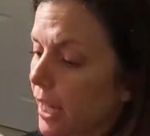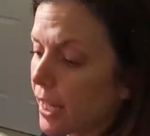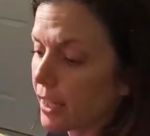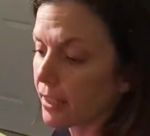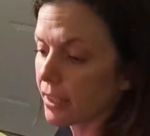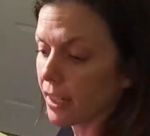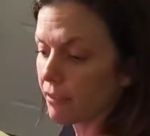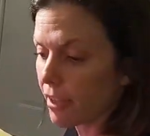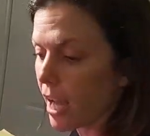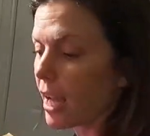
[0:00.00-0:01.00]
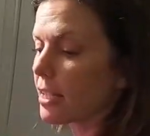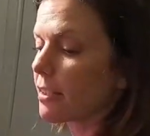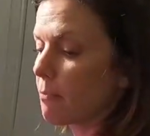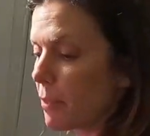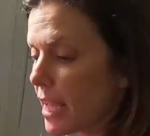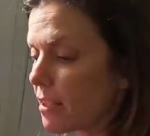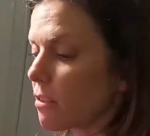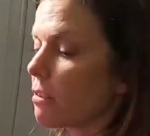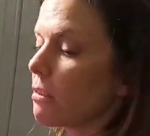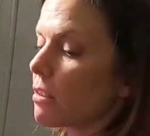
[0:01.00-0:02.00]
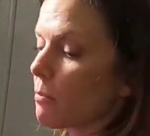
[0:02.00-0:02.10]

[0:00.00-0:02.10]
And then I've got some basil,